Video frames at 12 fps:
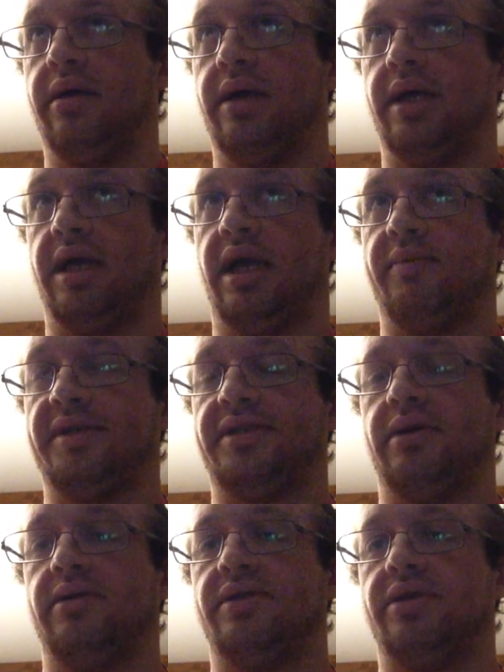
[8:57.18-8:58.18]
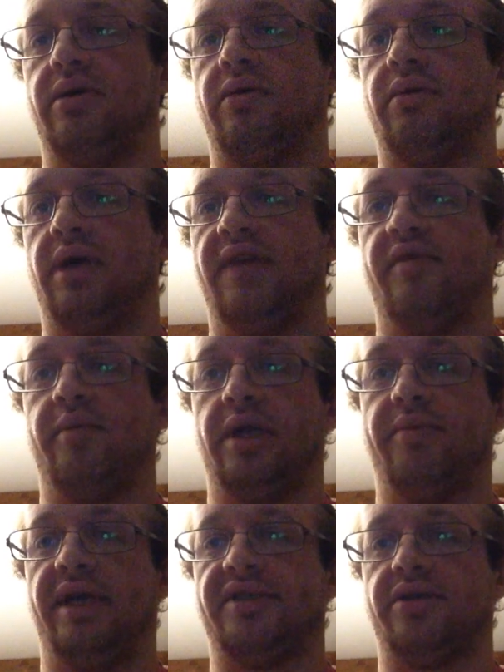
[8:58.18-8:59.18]
in that episode, so everybody
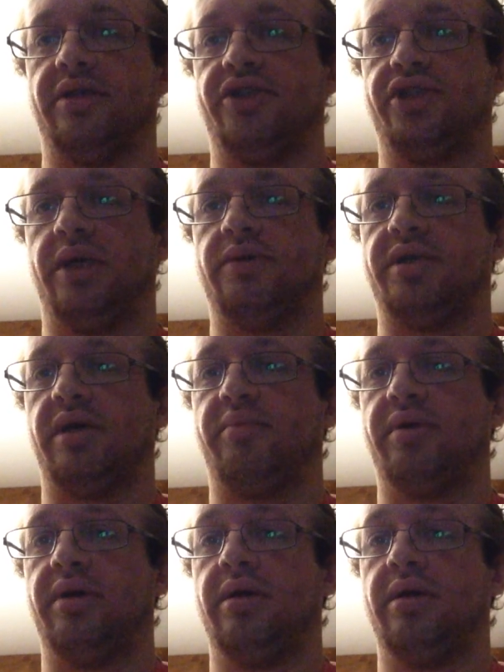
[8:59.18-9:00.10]
basically shows up